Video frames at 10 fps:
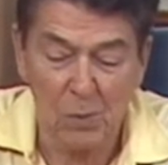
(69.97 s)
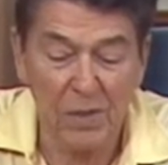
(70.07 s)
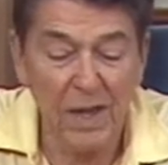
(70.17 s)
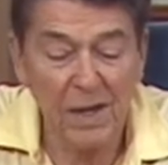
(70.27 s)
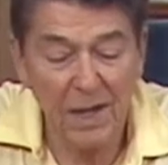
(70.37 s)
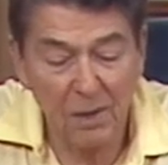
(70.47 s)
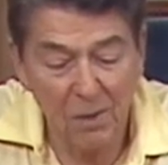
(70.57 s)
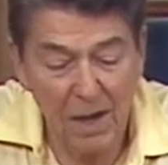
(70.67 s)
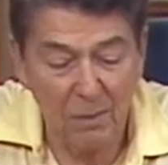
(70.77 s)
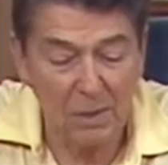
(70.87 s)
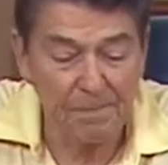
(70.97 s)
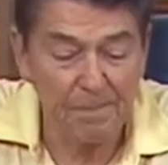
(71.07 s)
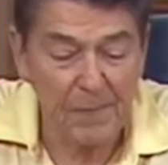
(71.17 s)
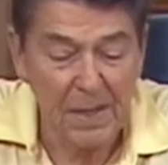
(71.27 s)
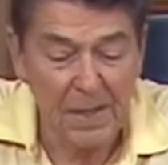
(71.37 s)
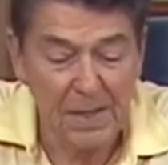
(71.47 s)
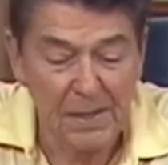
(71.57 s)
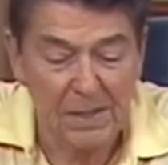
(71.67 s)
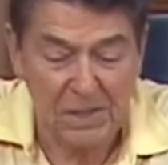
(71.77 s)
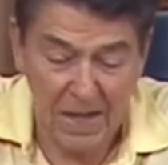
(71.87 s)
Within Nicaragua,
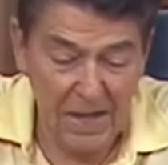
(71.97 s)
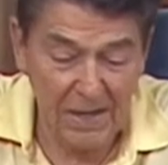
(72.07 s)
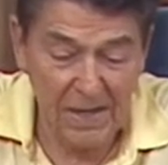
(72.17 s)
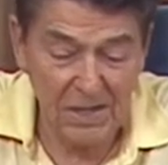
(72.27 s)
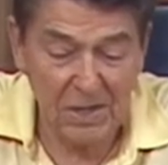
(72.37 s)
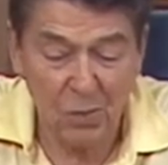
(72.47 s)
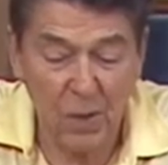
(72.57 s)
the Sandinistas